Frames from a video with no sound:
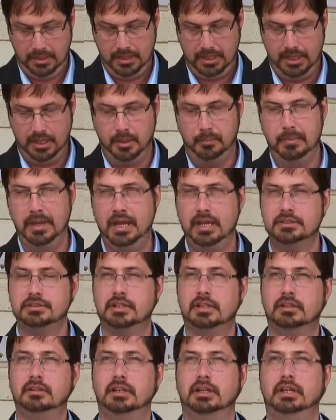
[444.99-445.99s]
And
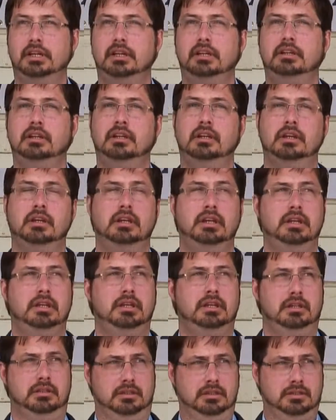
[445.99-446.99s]
amazingly,
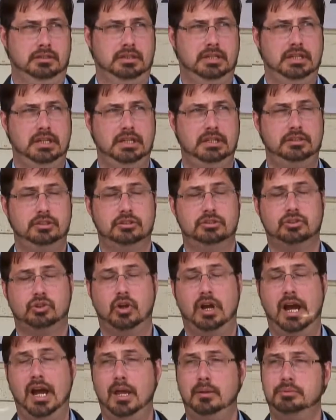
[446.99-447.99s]
he
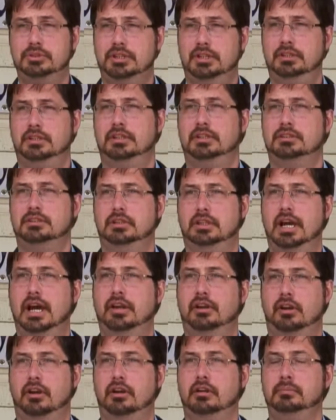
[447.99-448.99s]
describes in this
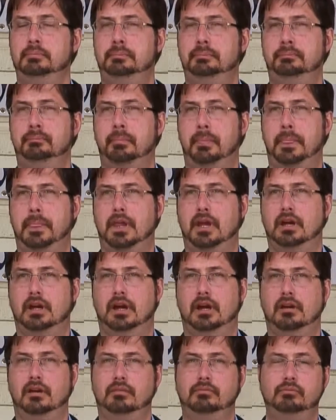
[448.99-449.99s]
letter
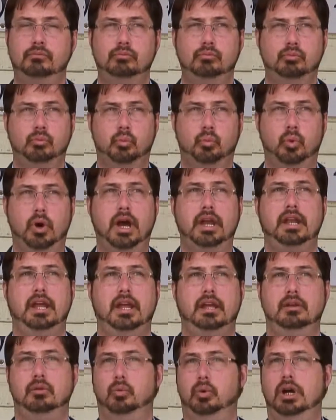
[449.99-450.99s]

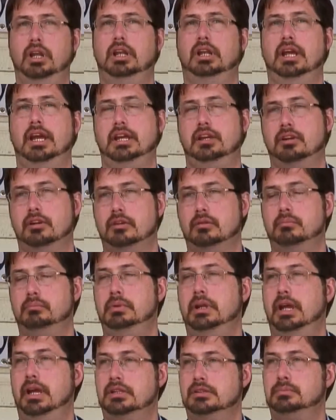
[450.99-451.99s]
what later
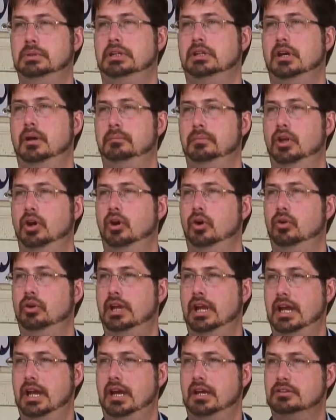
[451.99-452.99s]
has become known
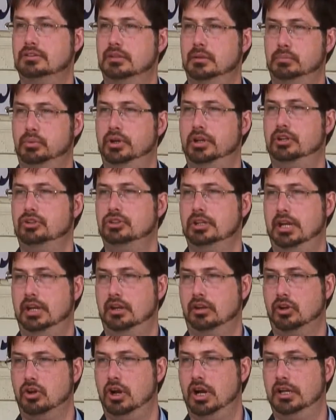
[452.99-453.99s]
as the British
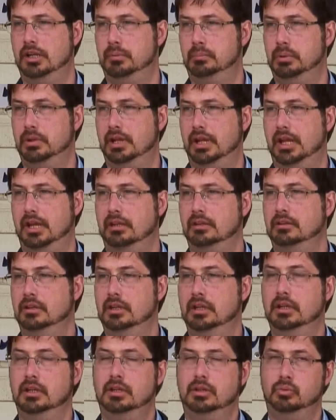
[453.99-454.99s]
Anaconda Plan,
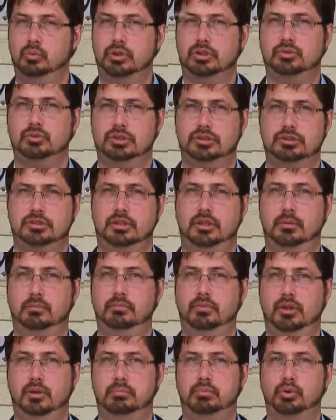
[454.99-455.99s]
which was
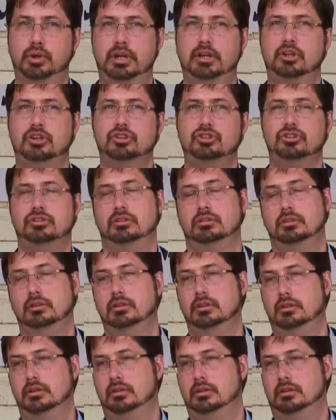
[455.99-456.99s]
the British
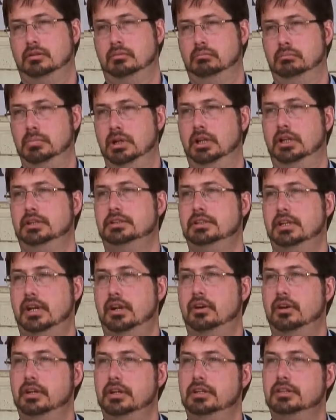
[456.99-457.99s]

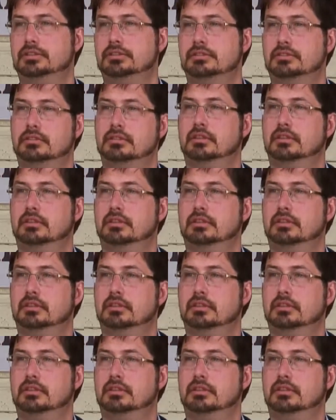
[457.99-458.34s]
military's